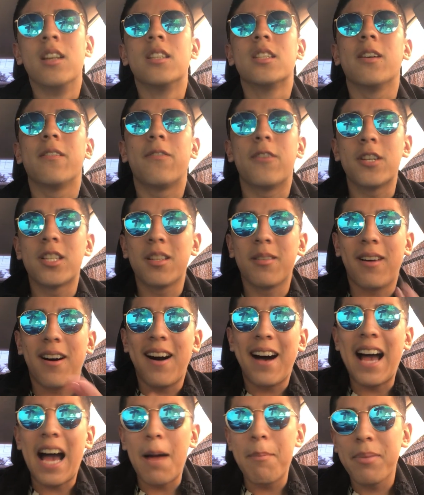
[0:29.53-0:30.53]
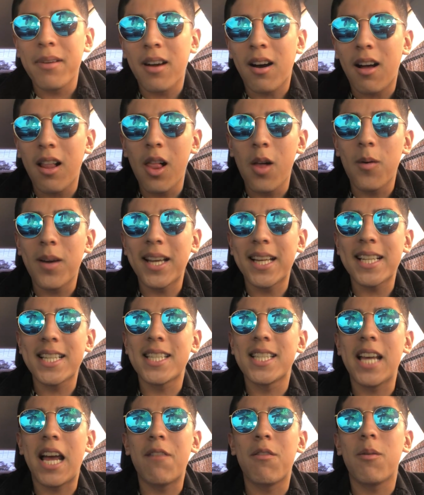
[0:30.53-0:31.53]
So first of all, happy
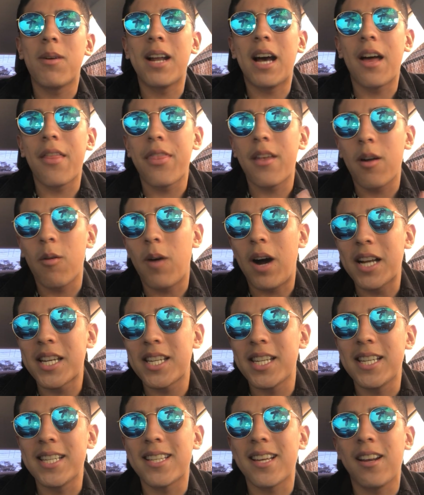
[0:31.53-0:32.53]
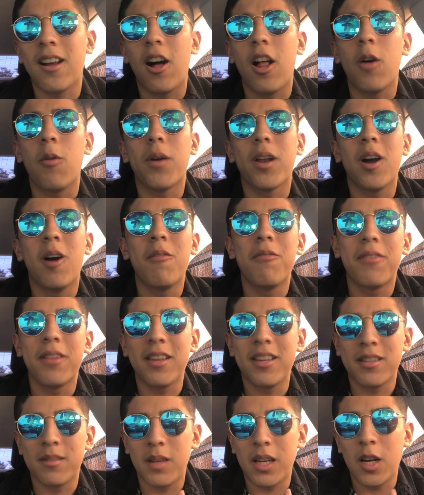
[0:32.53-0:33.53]
Halloween to everyone out there watching this on Halloween.
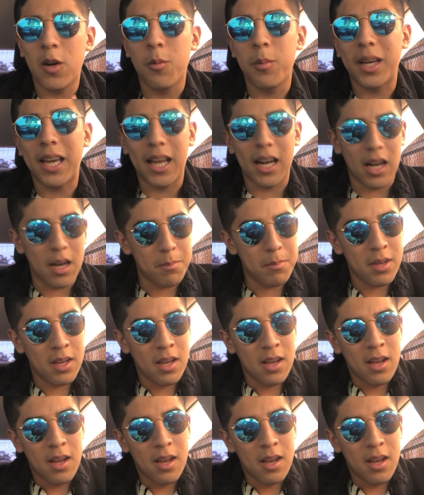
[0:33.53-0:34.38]
Hopefully this video will get up.